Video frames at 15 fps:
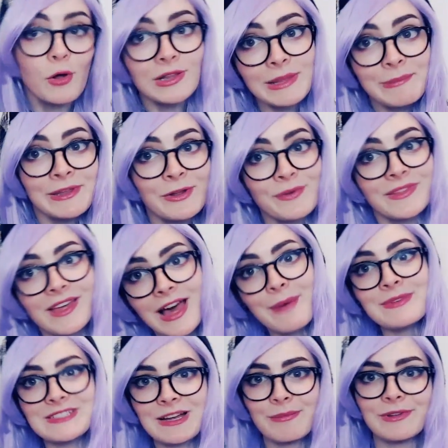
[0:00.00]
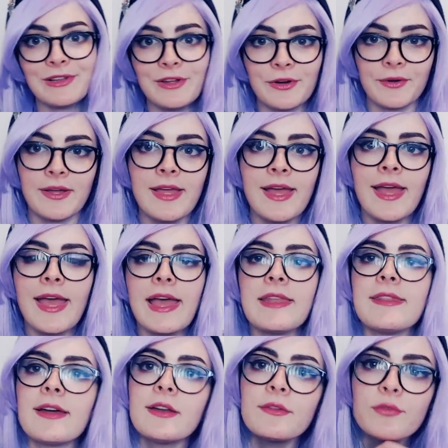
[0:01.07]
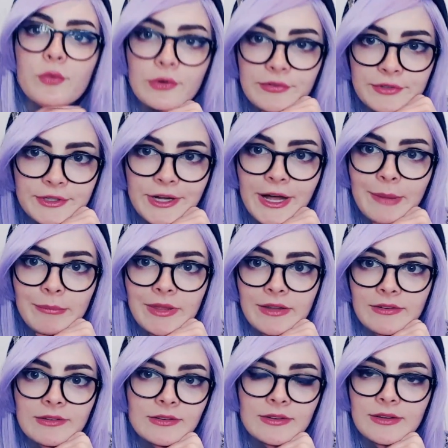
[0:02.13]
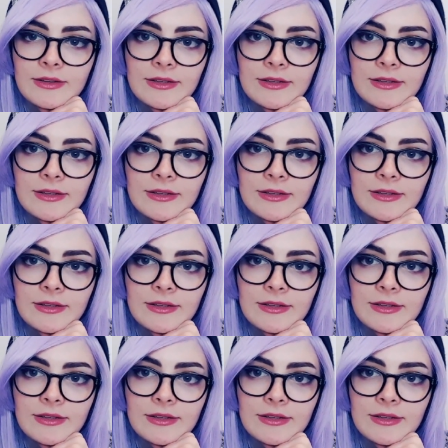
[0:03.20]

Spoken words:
Oh, let me know in the comments down below. And none of you ever comment.